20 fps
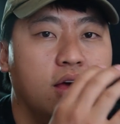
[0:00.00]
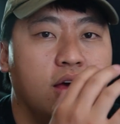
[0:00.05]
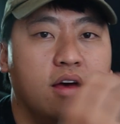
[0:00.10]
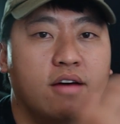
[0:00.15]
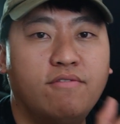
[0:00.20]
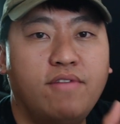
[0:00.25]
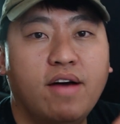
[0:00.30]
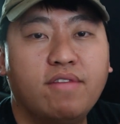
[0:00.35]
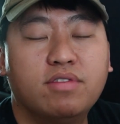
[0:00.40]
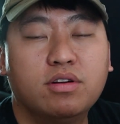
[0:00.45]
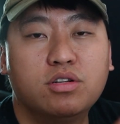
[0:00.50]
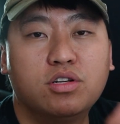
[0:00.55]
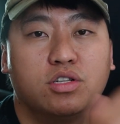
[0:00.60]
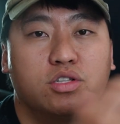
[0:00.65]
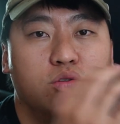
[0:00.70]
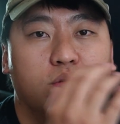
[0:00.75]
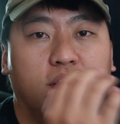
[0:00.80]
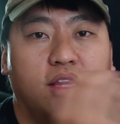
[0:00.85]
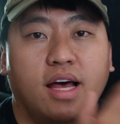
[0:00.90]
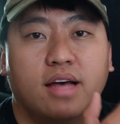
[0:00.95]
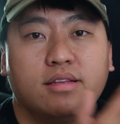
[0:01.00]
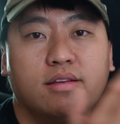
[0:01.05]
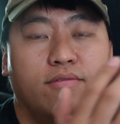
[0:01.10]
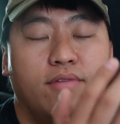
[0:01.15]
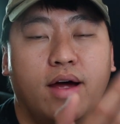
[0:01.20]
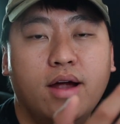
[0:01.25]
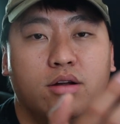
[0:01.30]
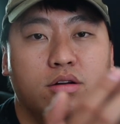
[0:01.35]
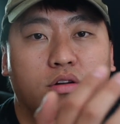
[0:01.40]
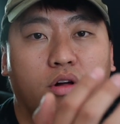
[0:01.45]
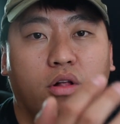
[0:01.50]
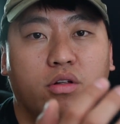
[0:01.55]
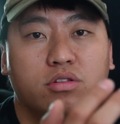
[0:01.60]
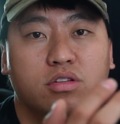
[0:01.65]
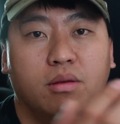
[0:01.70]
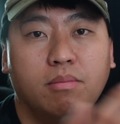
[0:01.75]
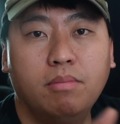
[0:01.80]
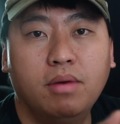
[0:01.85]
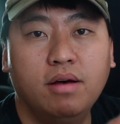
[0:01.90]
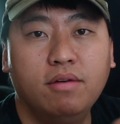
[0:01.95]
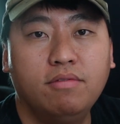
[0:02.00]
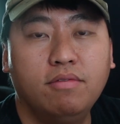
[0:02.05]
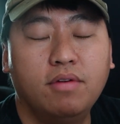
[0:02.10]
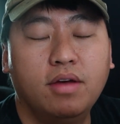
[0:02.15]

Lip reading: $500 to $1,500 a month.